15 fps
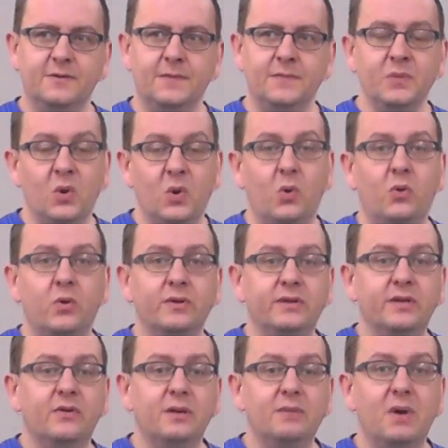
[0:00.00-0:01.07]
Or,
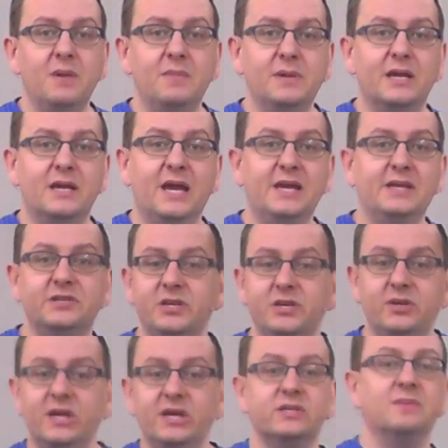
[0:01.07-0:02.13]
it might be a case that you
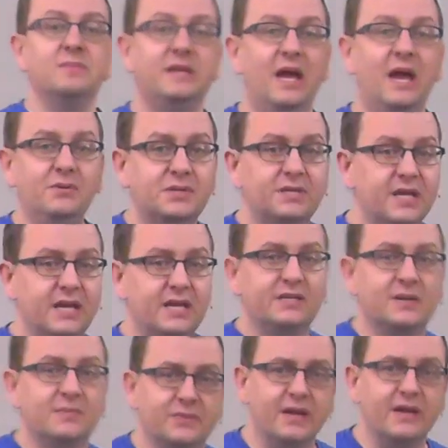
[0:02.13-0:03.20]
hear somebody else saying
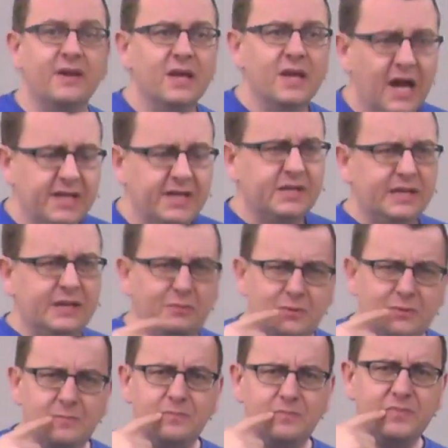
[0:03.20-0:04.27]
something and you think,
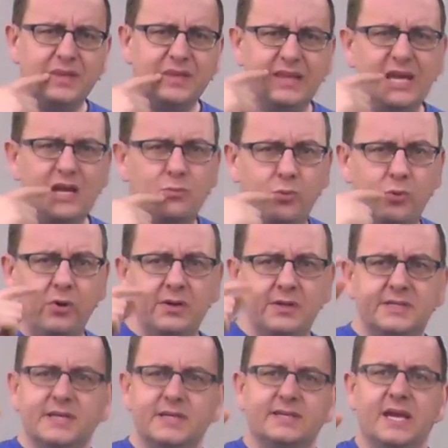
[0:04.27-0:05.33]
well, their
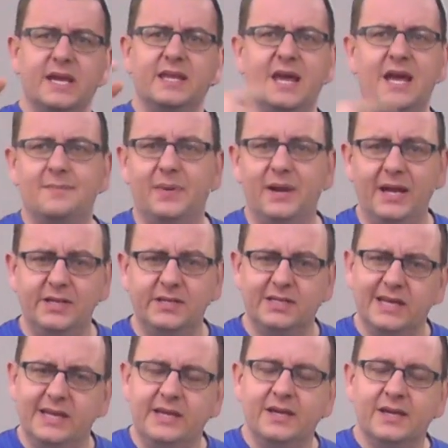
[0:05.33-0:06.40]
words are saying that, but
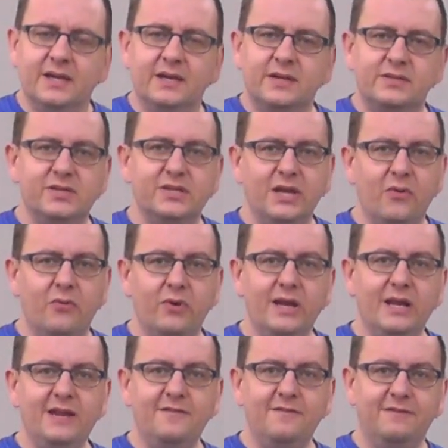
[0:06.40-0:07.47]
actually, do they
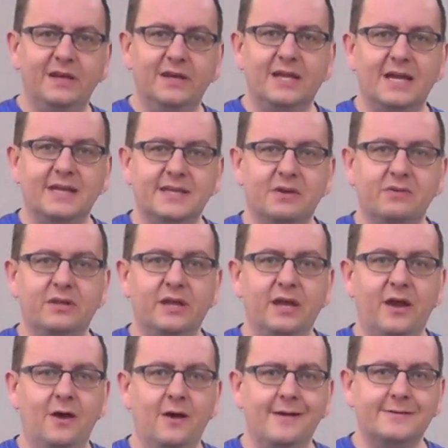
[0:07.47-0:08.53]
really feel that down in their
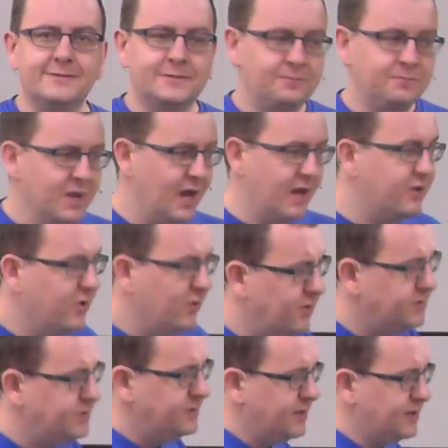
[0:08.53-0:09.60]
heart? And
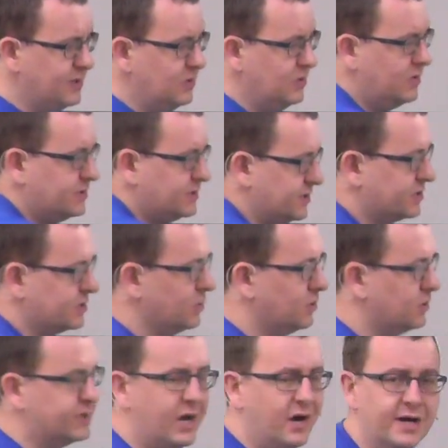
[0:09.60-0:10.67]
God had looked at
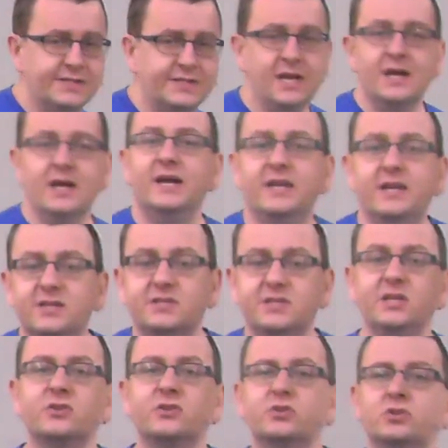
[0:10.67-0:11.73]
Saul's heart and he could see
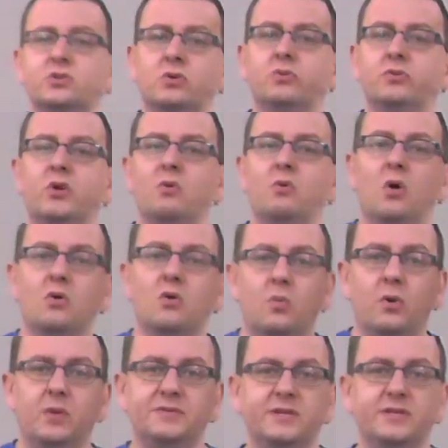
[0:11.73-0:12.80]
that Saul no longer
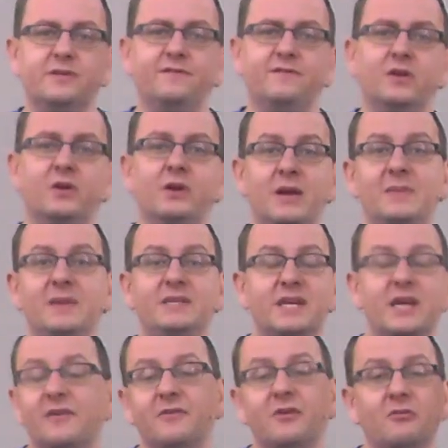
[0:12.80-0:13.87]
wanted to follow him. And he
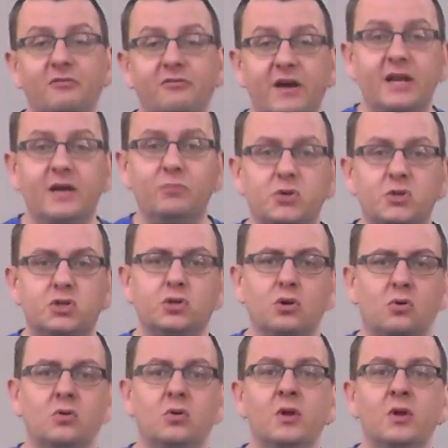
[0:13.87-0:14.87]
said, I've got fed up with Saul.